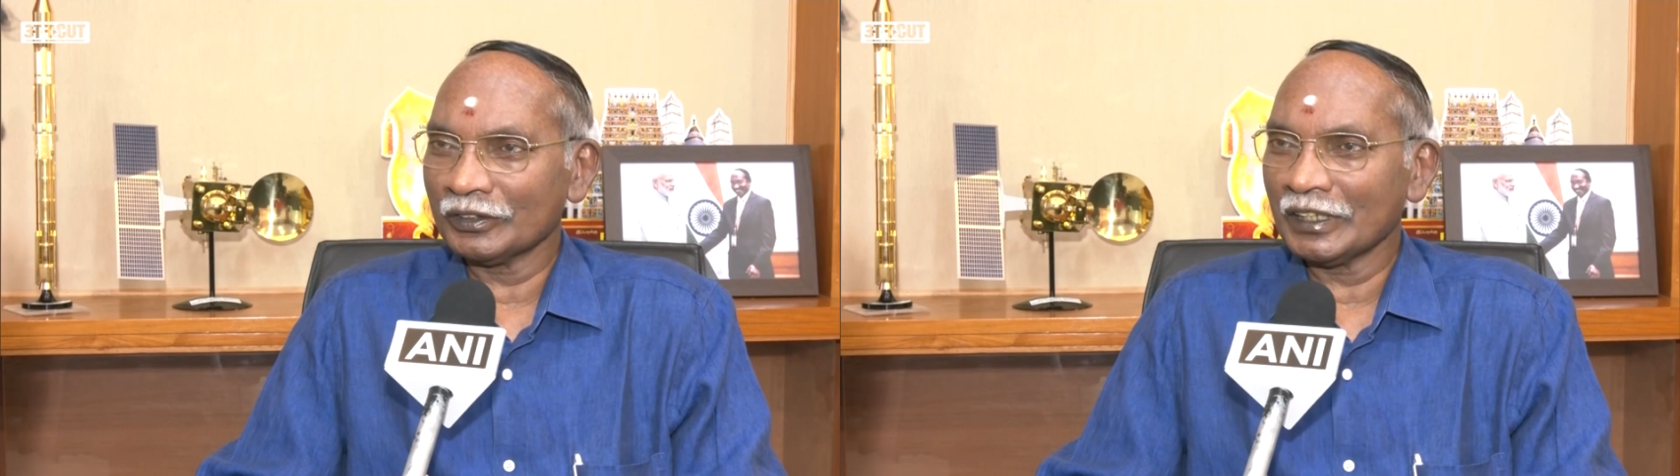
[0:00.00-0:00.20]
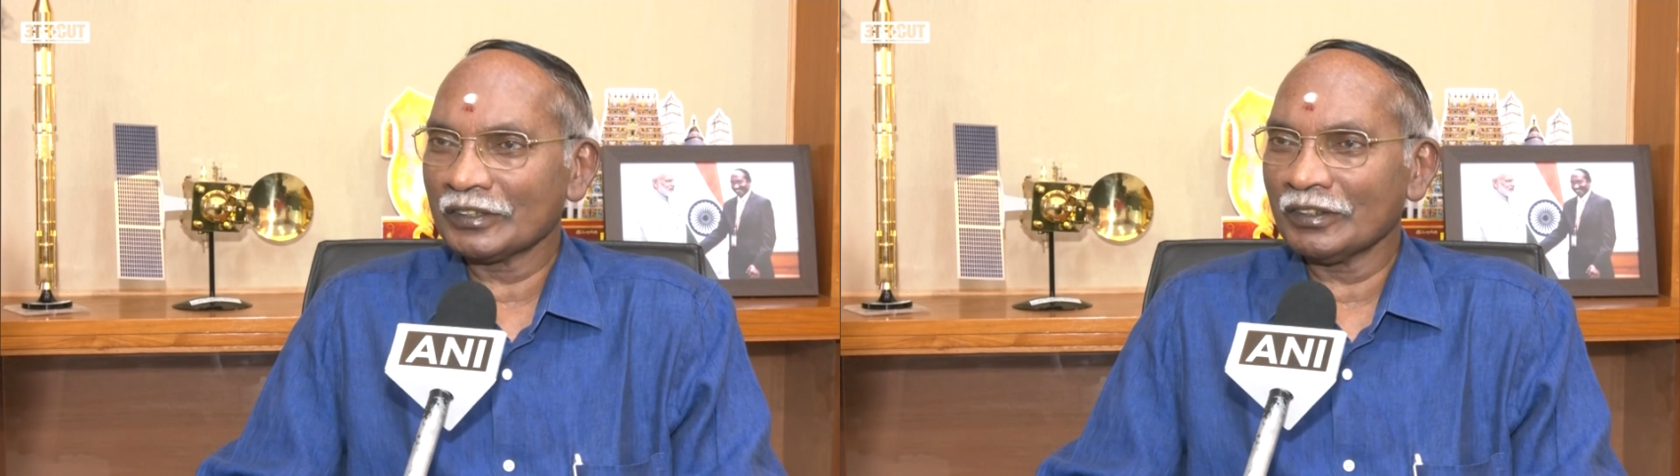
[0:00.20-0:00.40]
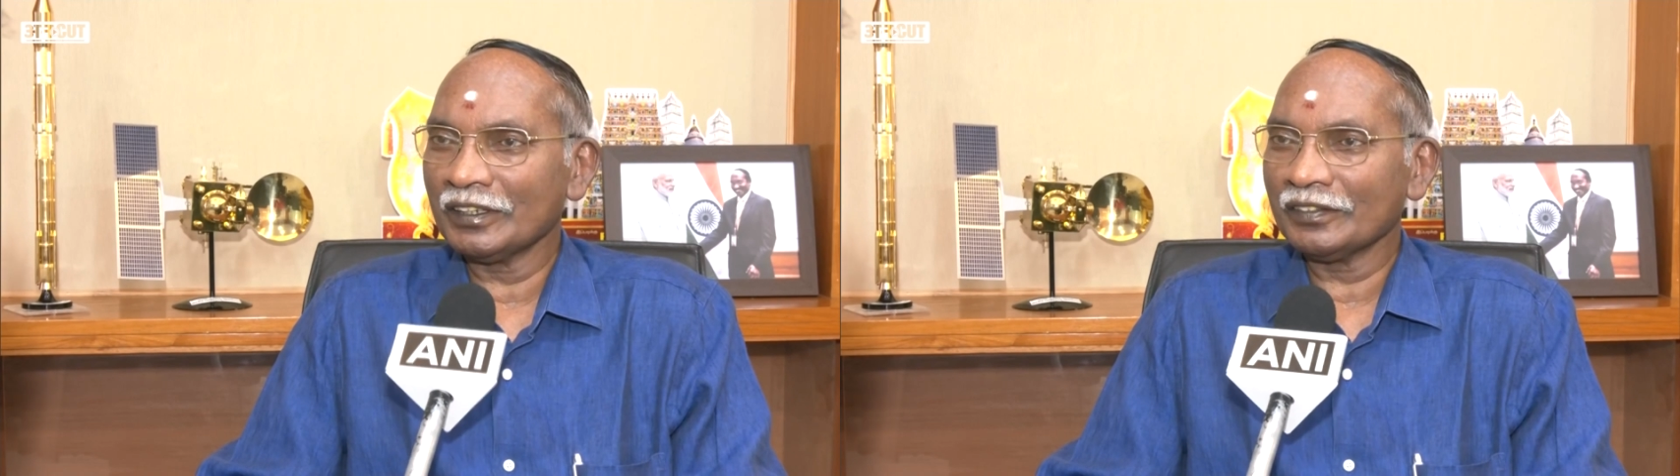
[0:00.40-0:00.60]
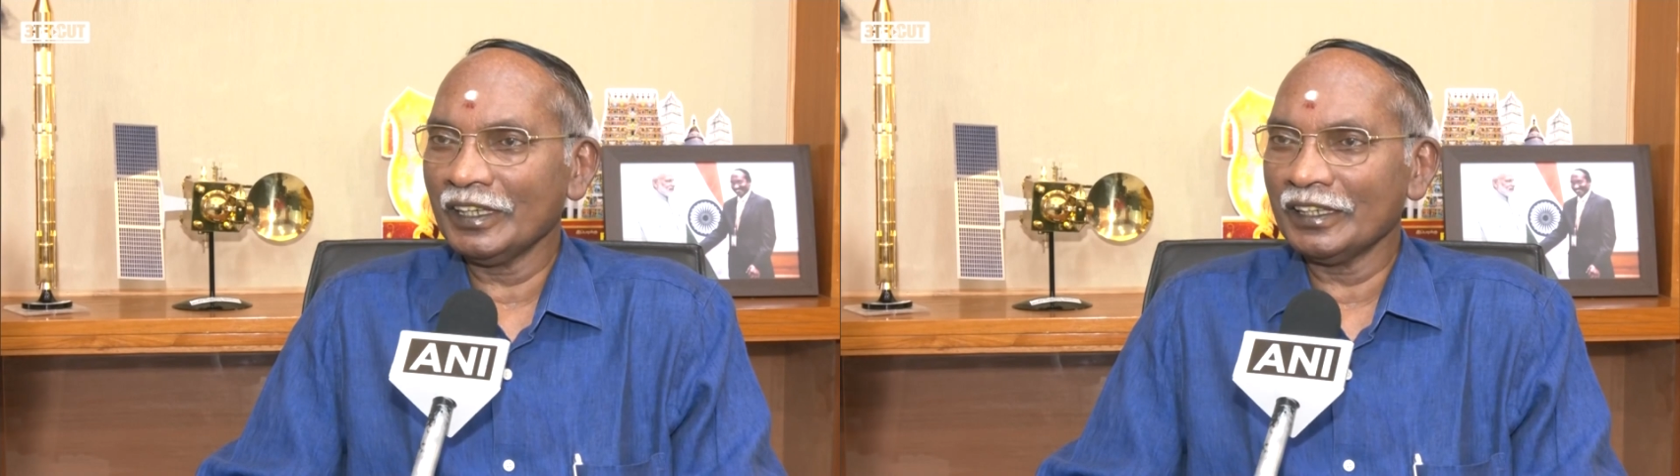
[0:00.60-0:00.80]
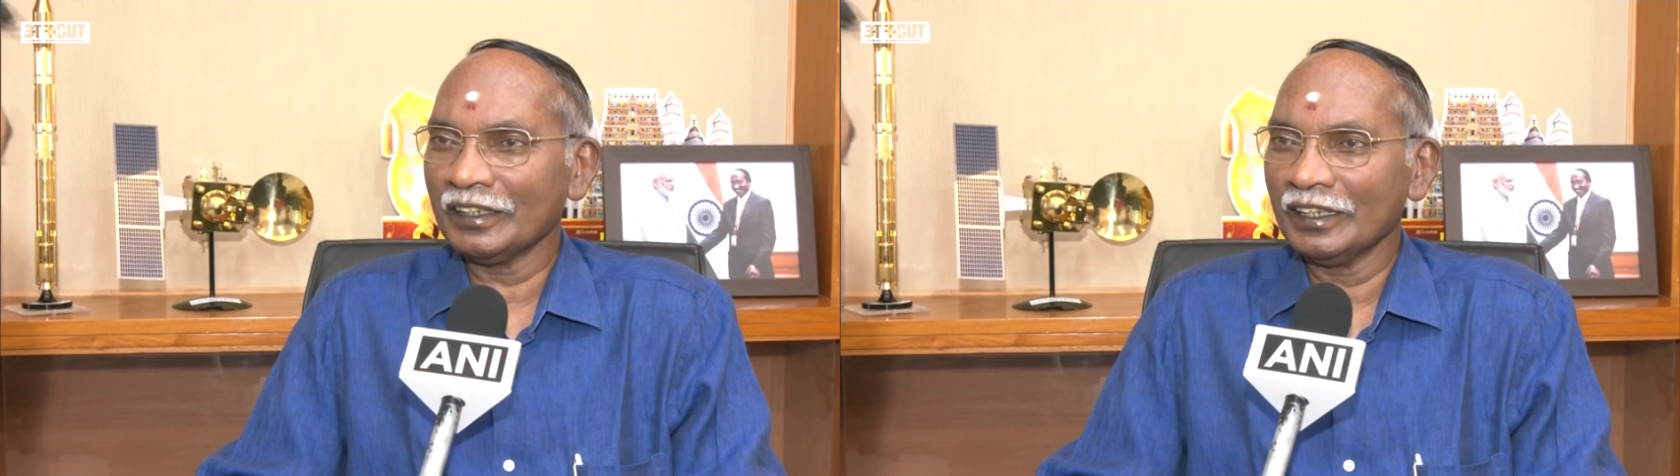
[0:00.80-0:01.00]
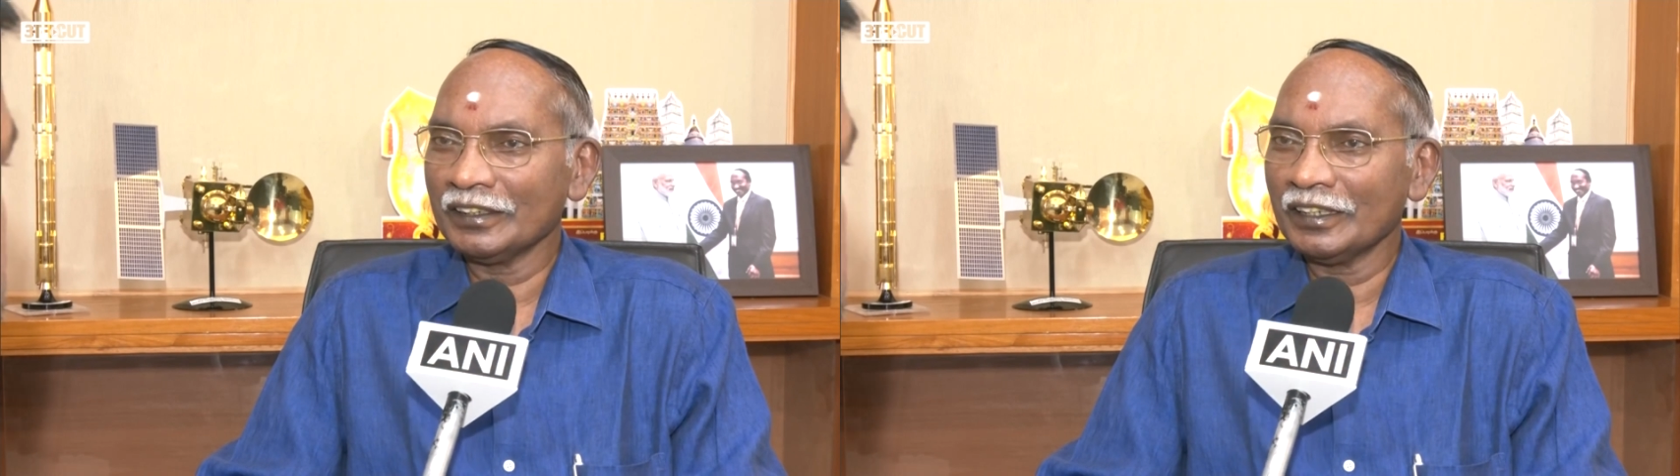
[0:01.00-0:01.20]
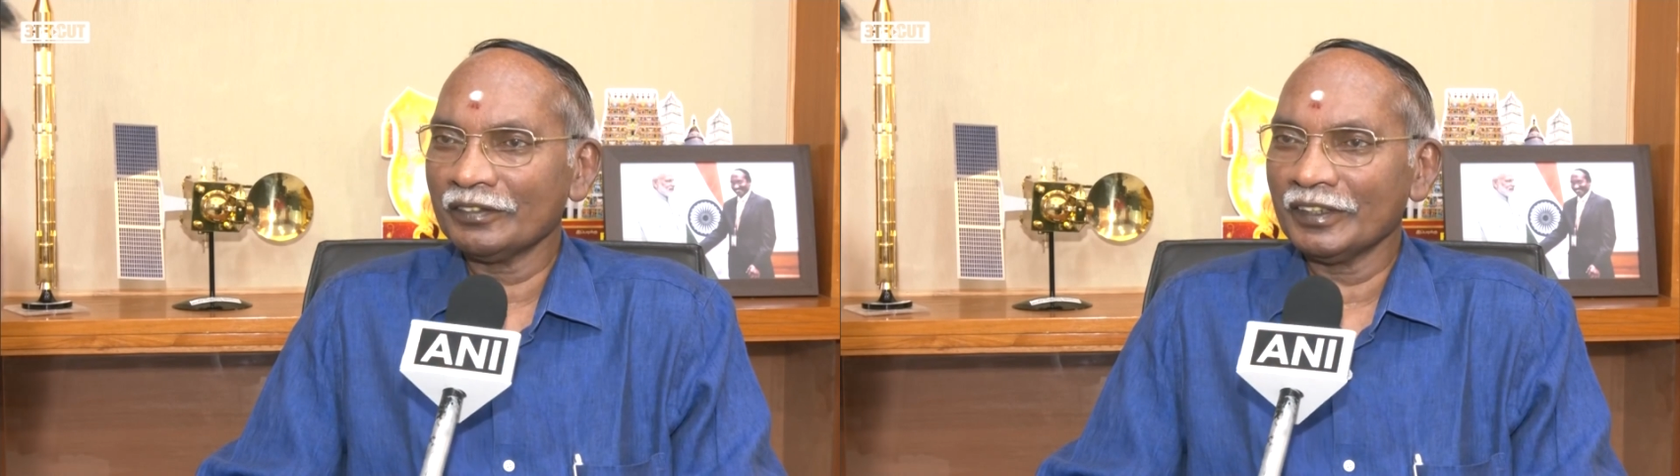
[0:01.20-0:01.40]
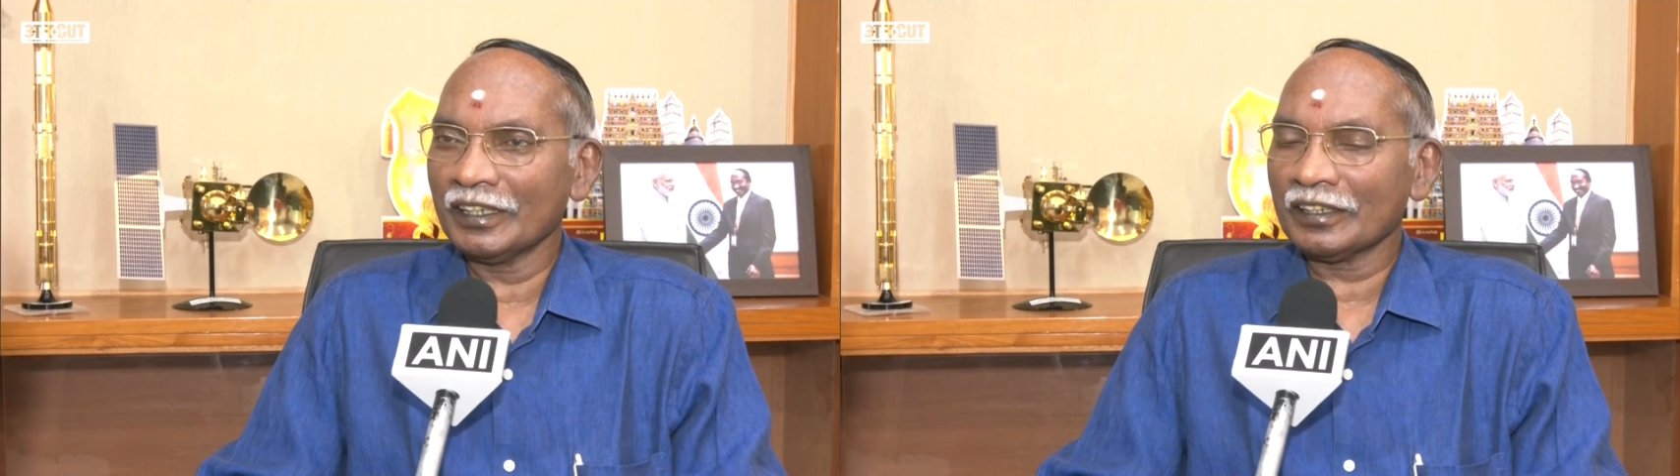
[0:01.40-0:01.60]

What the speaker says: That's what we are telling, that we are